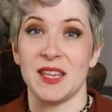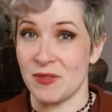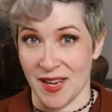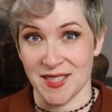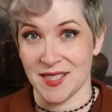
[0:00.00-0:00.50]
the
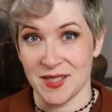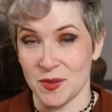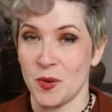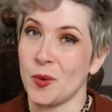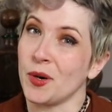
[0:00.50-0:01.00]

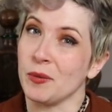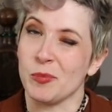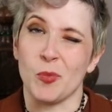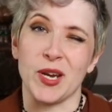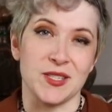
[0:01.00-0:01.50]
vest or
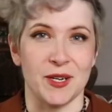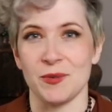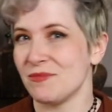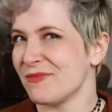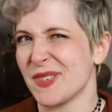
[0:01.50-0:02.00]

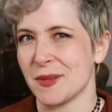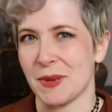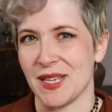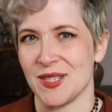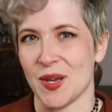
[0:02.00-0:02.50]
waistcoat.
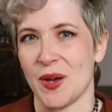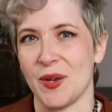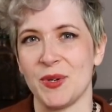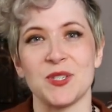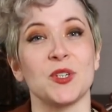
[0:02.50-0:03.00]
Depends
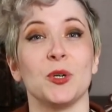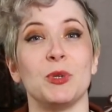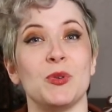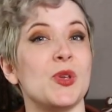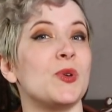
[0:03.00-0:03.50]
on which term
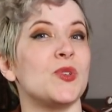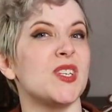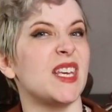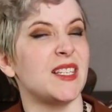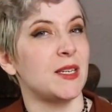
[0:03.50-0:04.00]
you use.
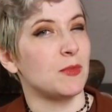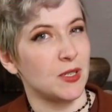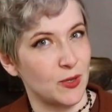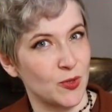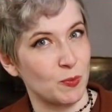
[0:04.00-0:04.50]
They seem
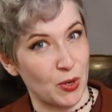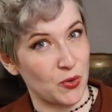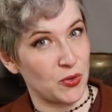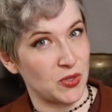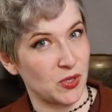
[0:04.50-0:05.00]
to use
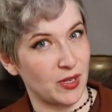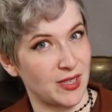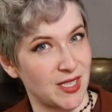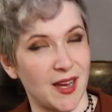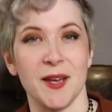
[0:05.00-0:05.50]
both during
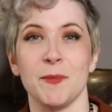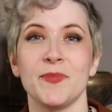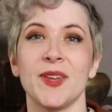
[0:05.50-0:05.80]
the time.